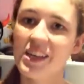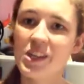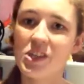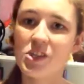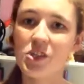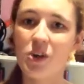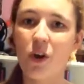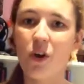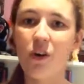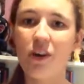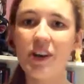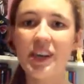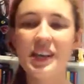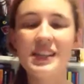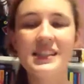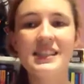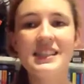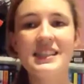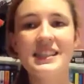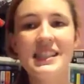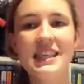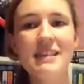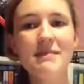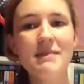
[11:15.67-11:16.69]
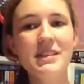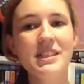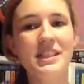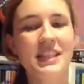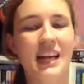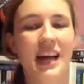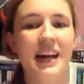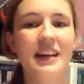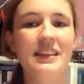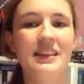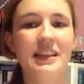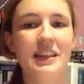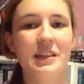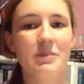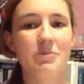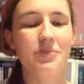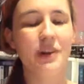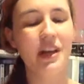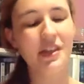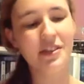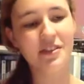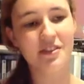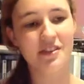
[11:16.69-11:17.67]
Dorian's demon child little
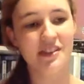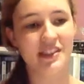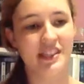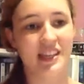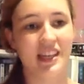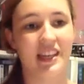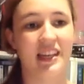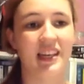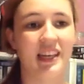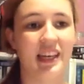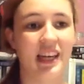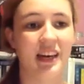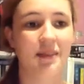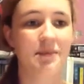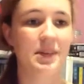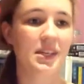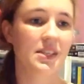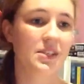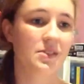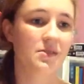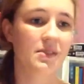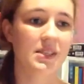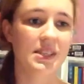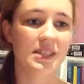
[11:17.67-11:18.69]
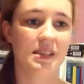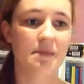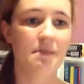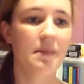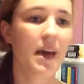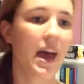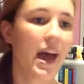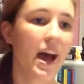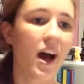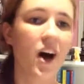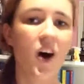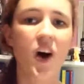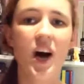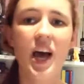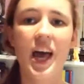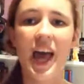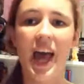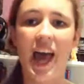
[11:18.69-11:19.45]
brother is gonna come into it somehow,